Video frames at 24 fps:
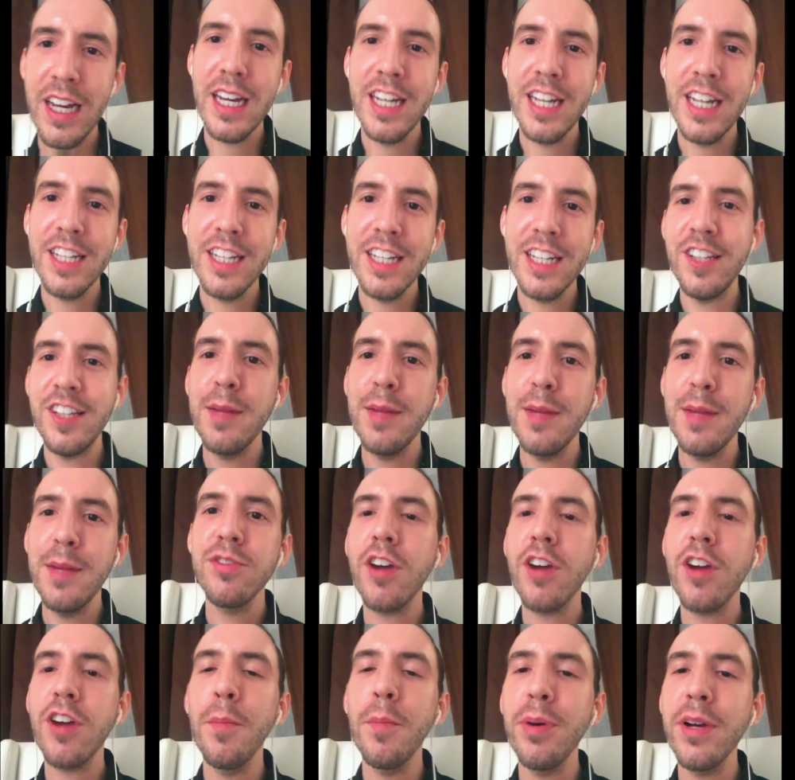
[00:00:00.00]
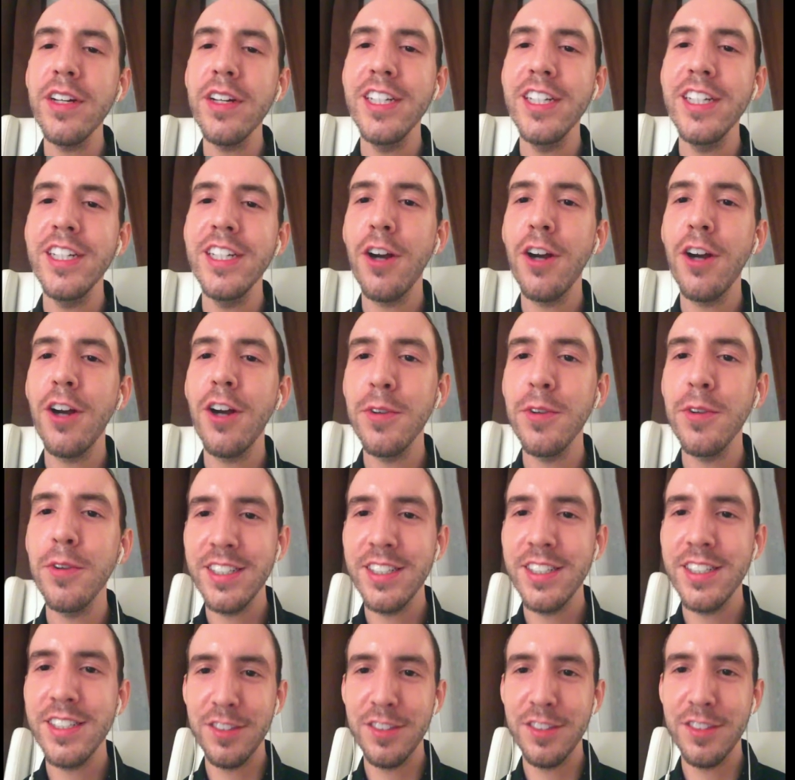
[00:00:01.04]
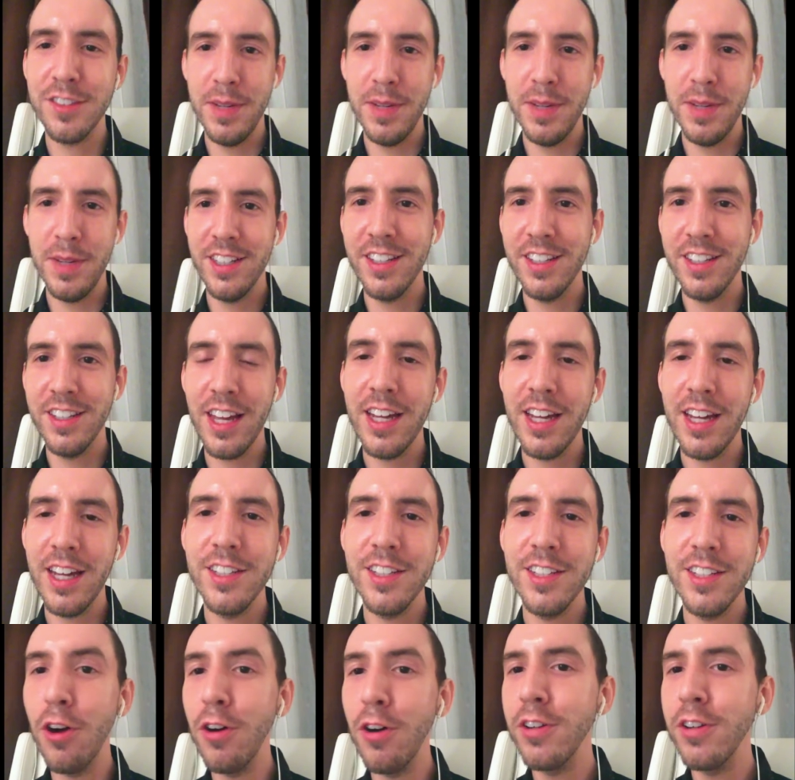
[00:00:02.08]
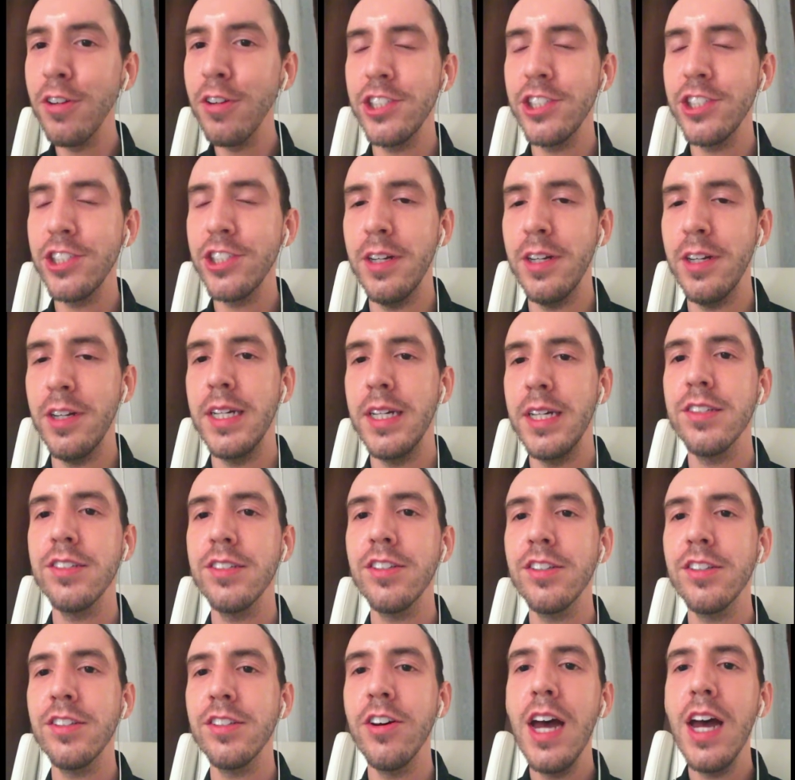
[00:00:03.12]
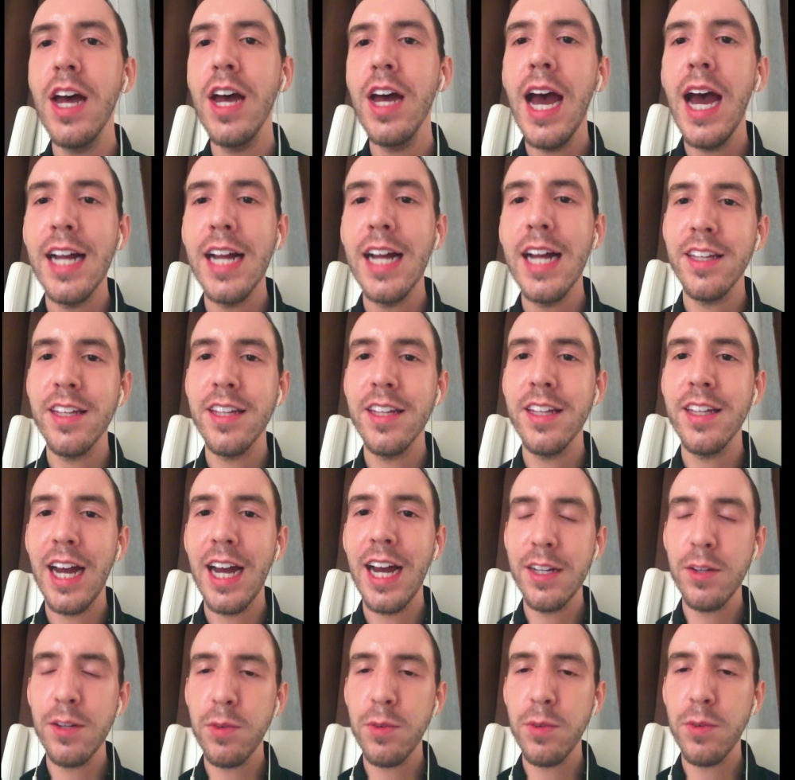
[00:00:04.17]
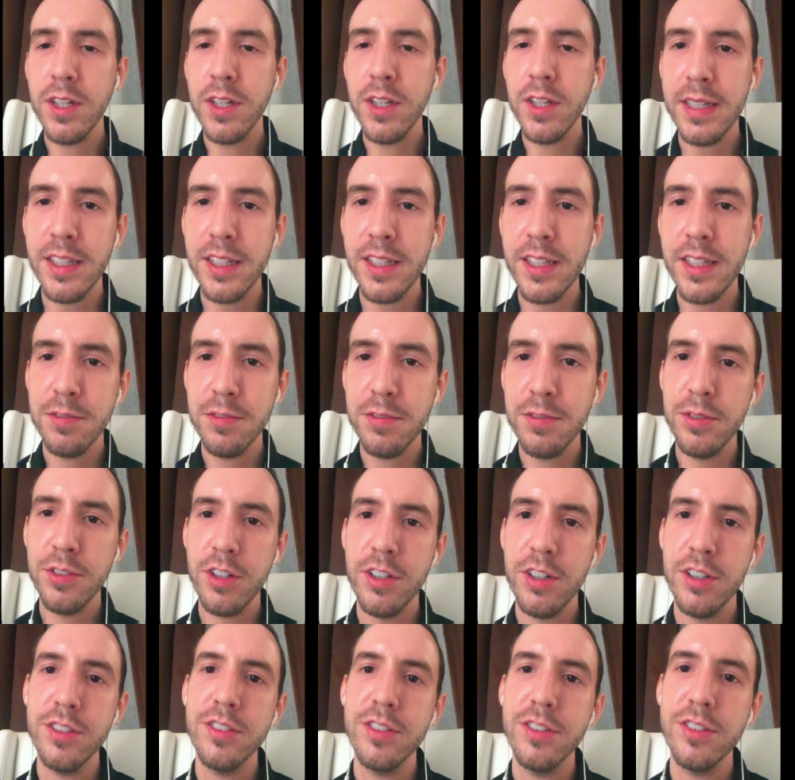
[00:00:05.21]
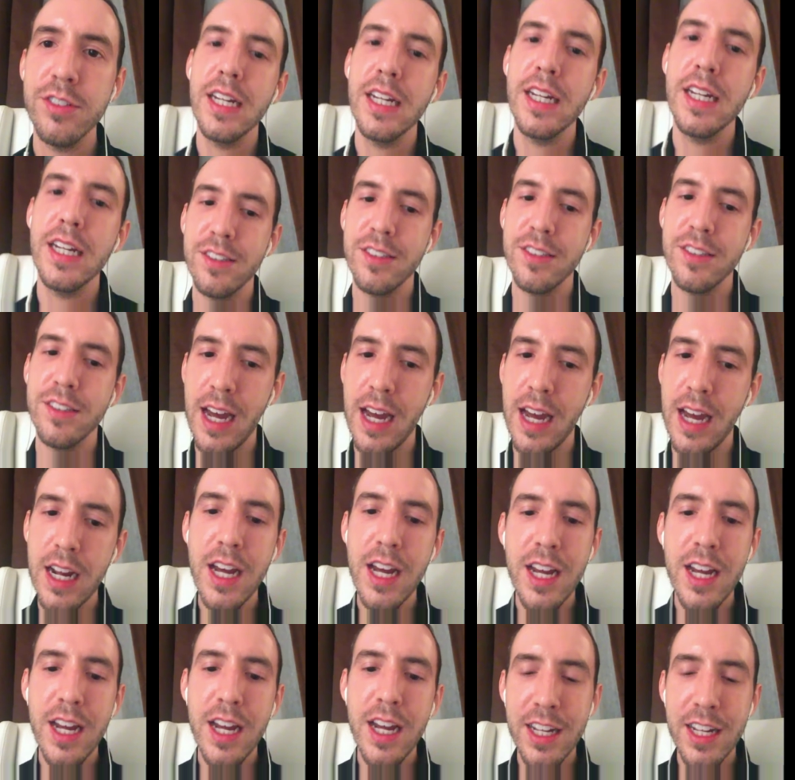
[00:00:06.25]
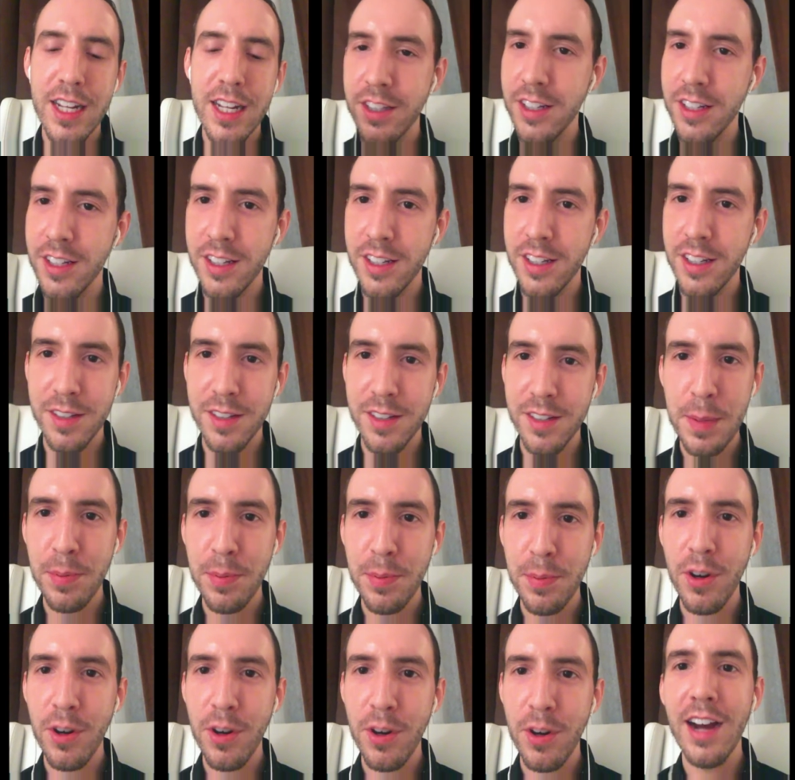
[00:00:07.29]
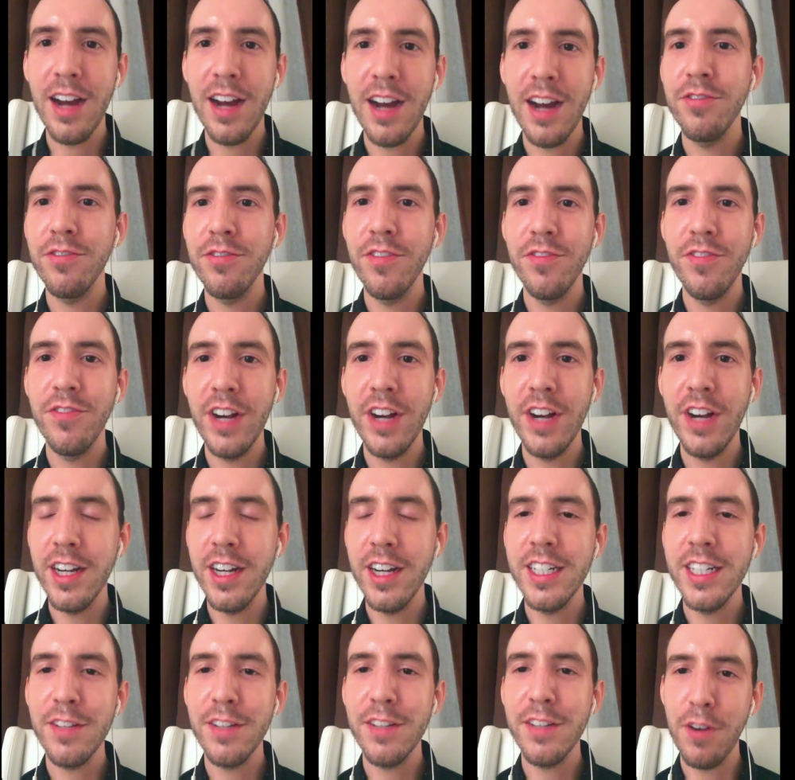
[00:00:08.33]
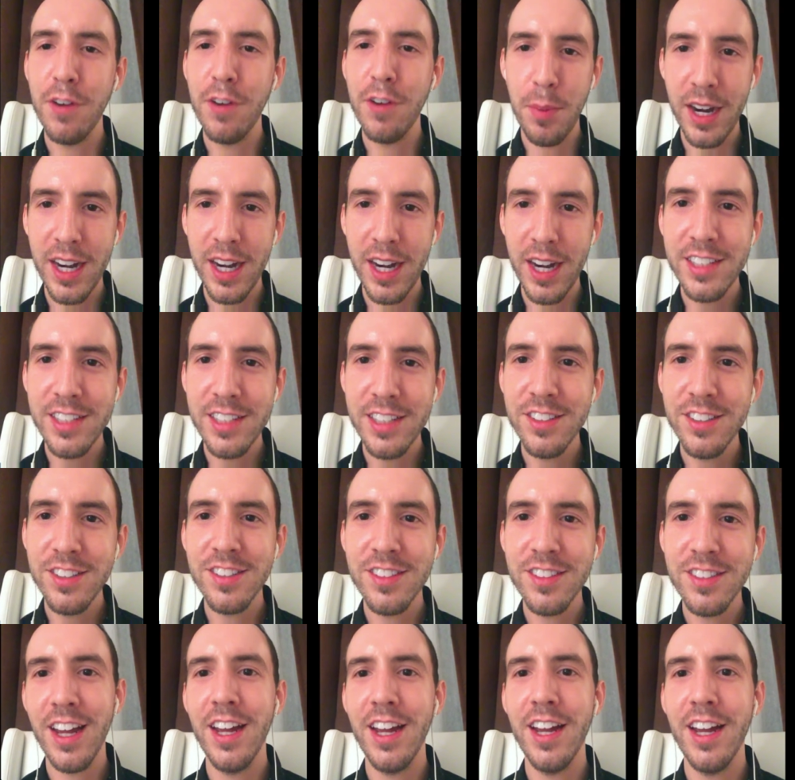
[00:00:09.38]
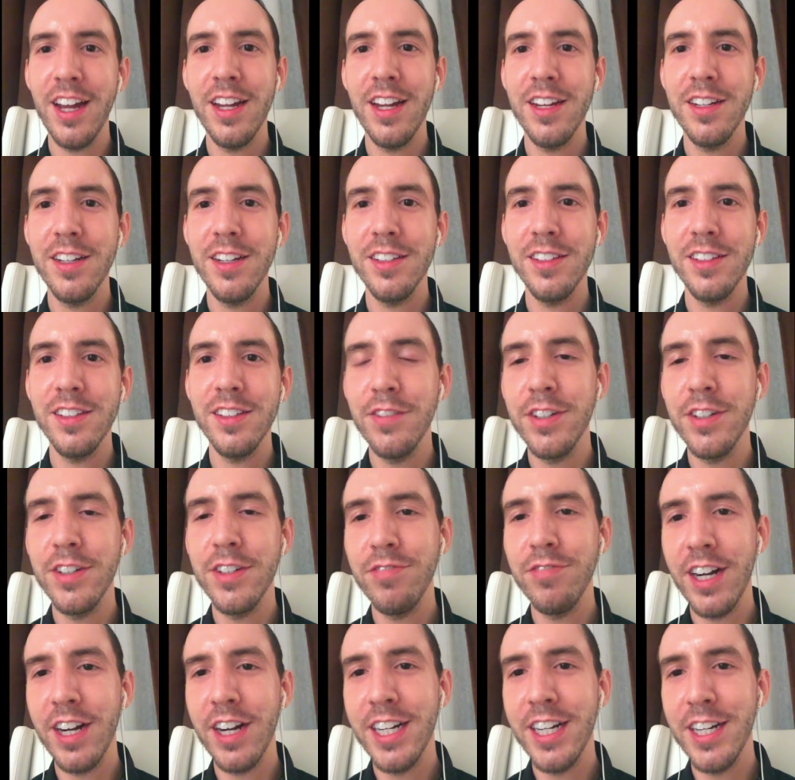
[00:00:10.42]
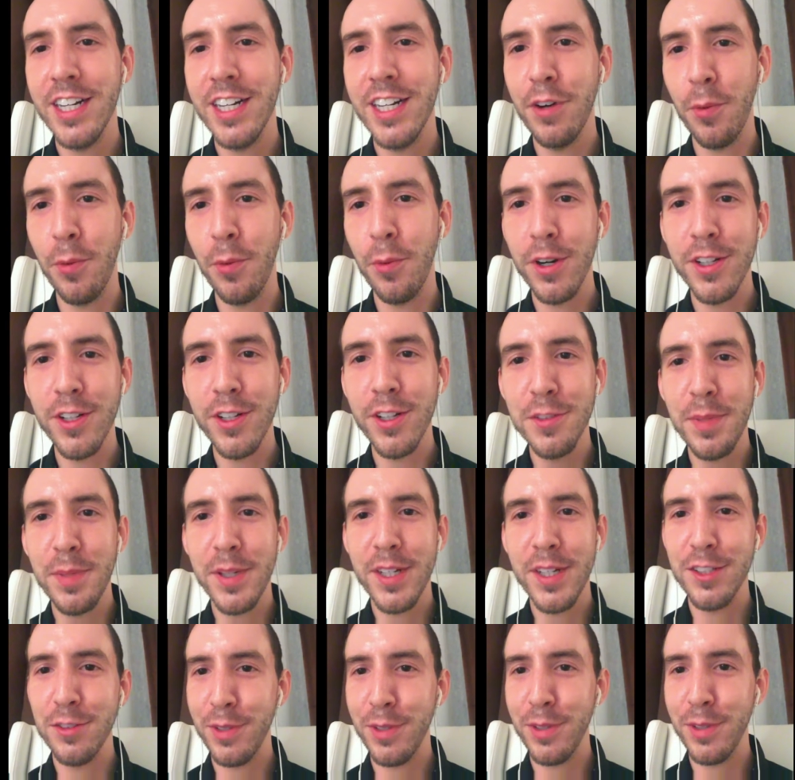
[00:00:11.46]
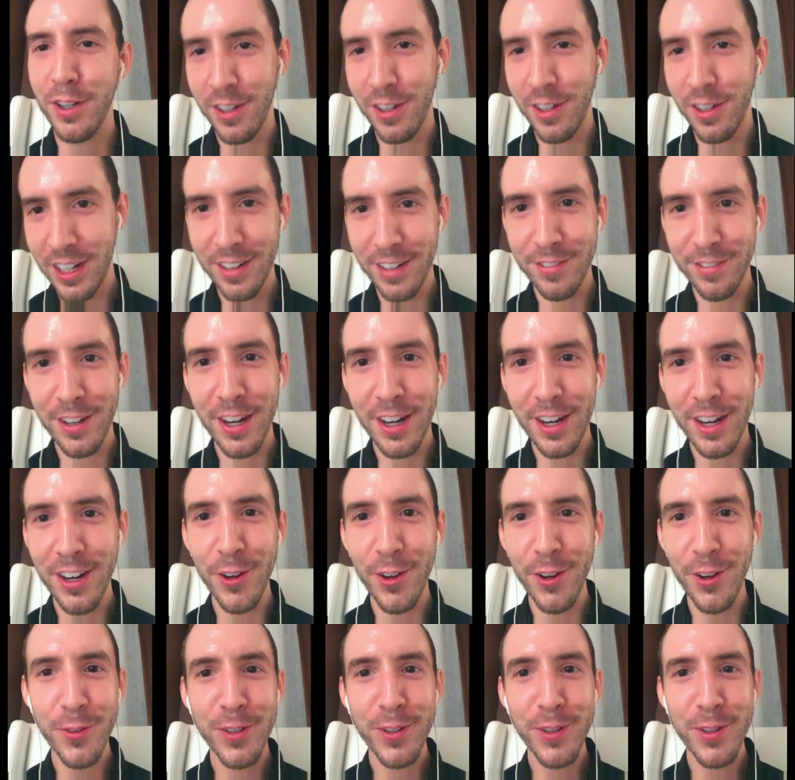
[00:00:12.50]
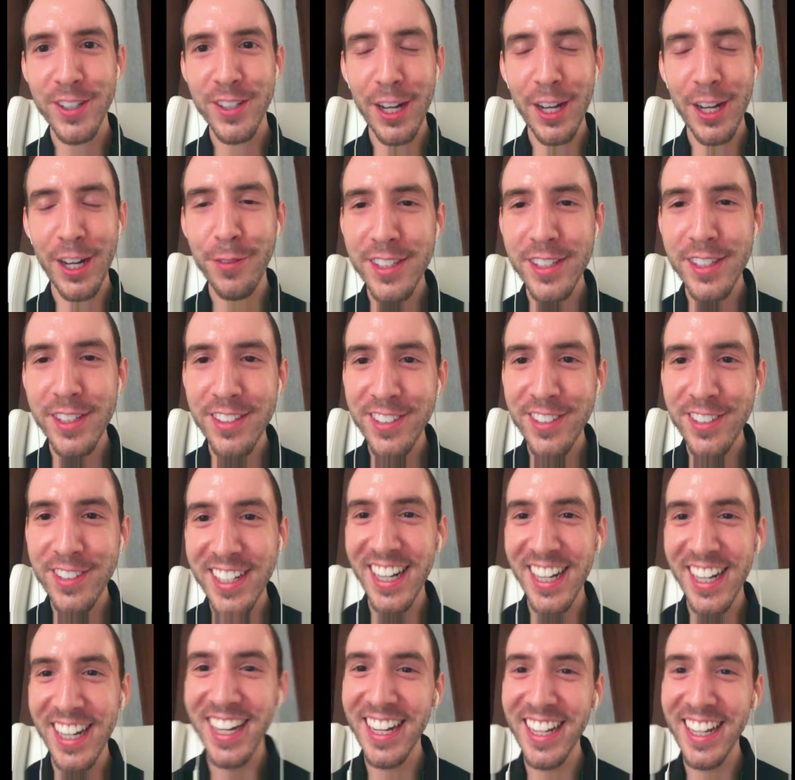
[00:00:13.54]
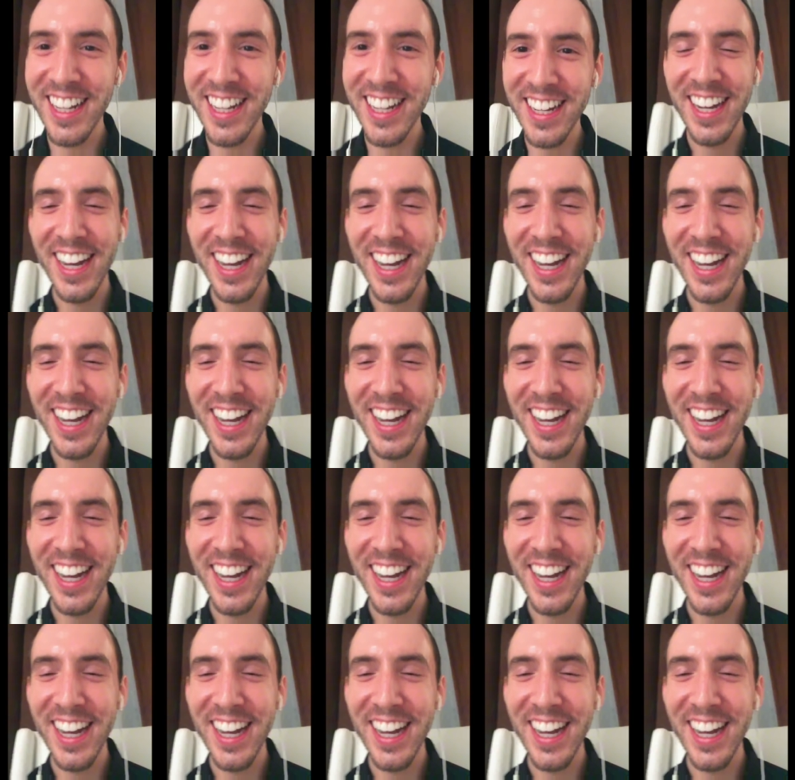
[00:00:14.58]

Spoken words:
seems completely normal, it doesn't mean that they don't need treatment. So yeah. I think one of the main things people don't understand is that people have very different brains and live in very different worlds, because we all have our own world that we live in. Mm-hmm.